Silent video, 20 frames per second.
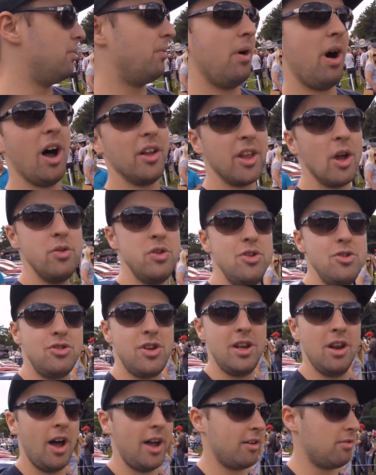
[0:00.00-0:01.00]
I don't
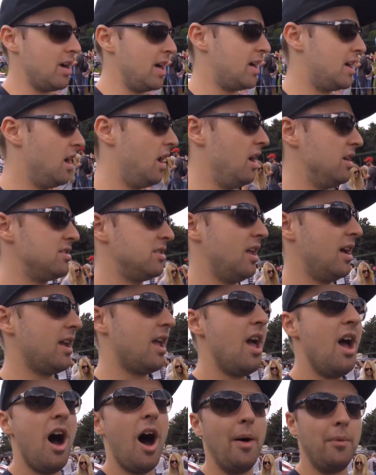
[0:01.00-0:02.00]
usually like grey cars. Like,
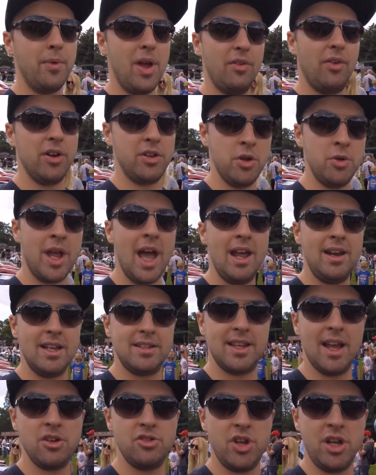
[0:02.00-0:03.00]
if I do get a
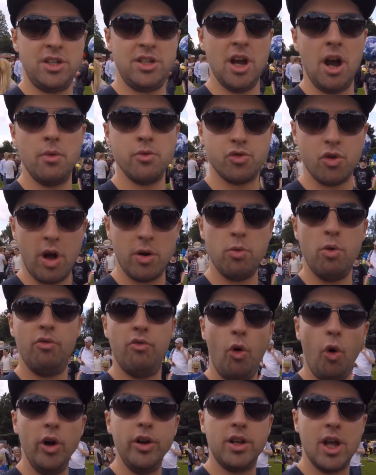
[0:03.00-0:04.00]
Nissan GTR, I'm trying to
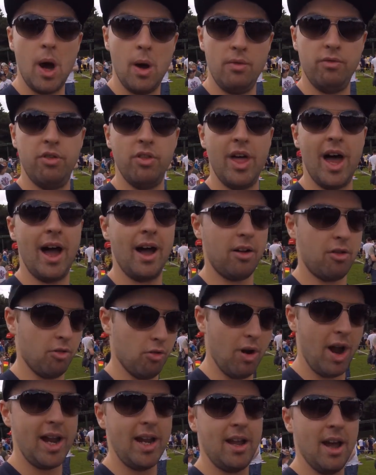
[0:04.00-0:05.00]
avoid going for that
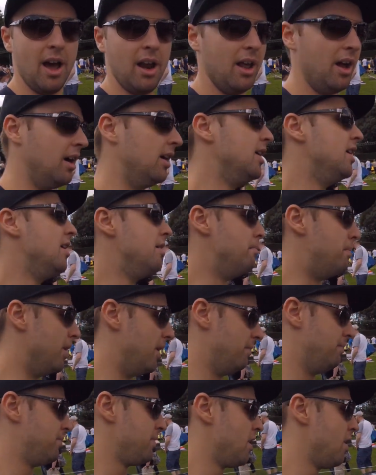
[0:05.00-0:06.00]
grey colour.
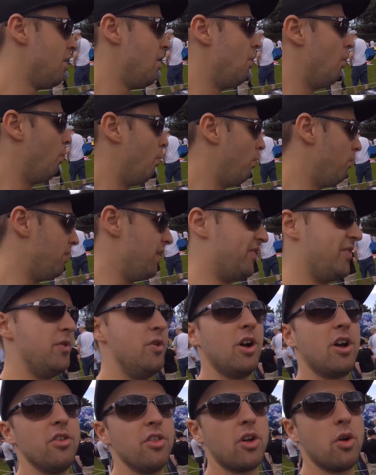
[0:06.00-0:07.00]
But if you
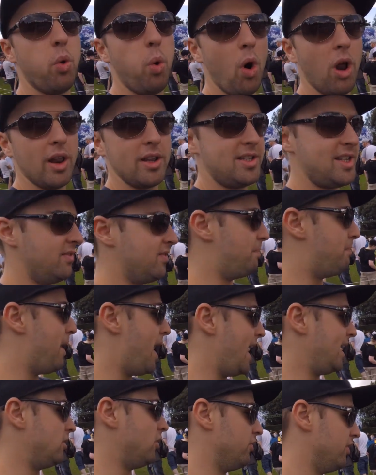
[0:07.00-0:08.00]
look at the quality of the
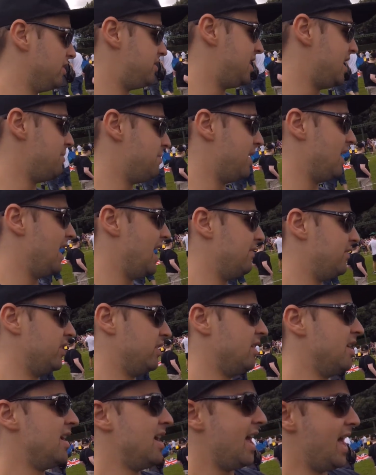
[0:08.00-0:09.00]
paint on this DB11,
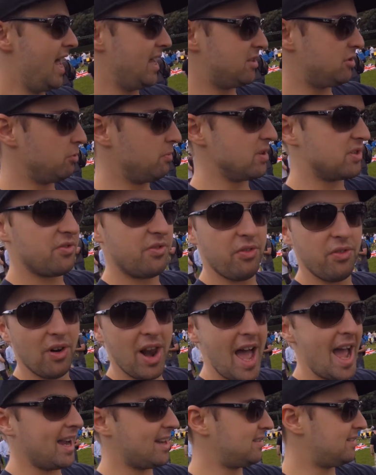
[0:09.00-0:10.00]
it's almost
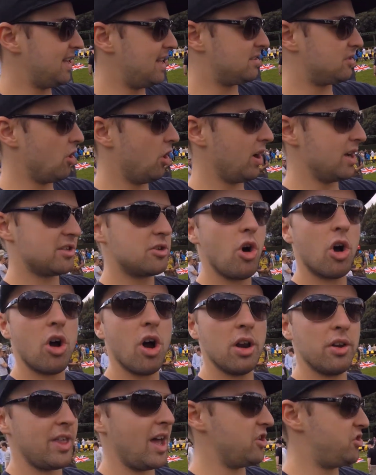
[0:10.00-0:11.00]
flecked. It's got
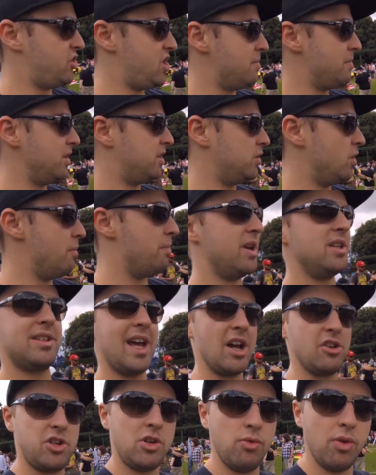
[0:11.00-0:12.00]
kind of that shimmer to it, but it's
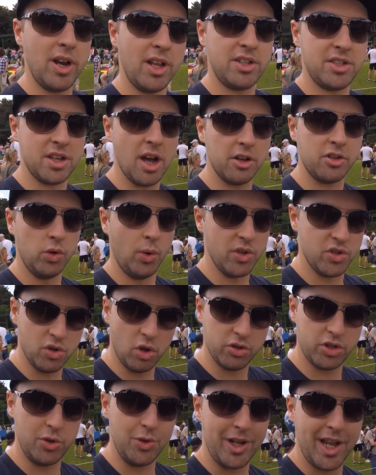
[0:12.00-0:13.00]
actually really subtle. It's
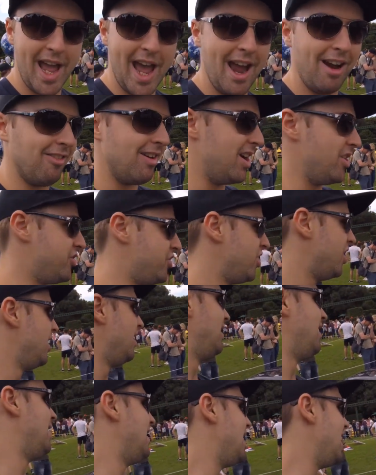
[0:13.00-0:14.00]
not too garish.
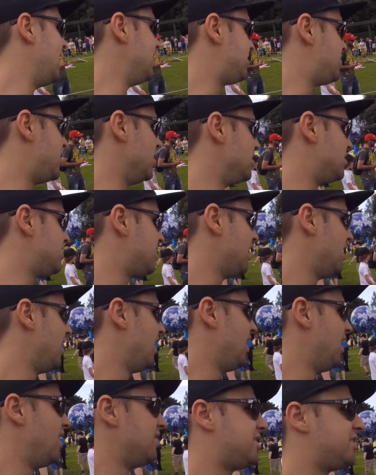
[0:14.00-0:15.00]
It's just
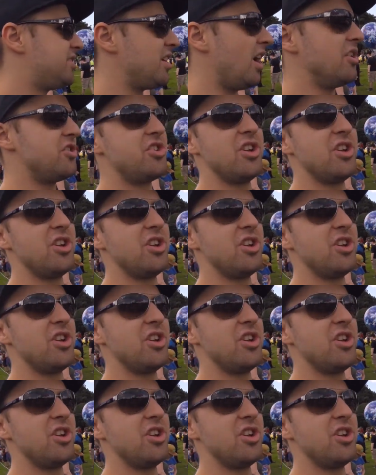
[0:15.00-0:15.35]
such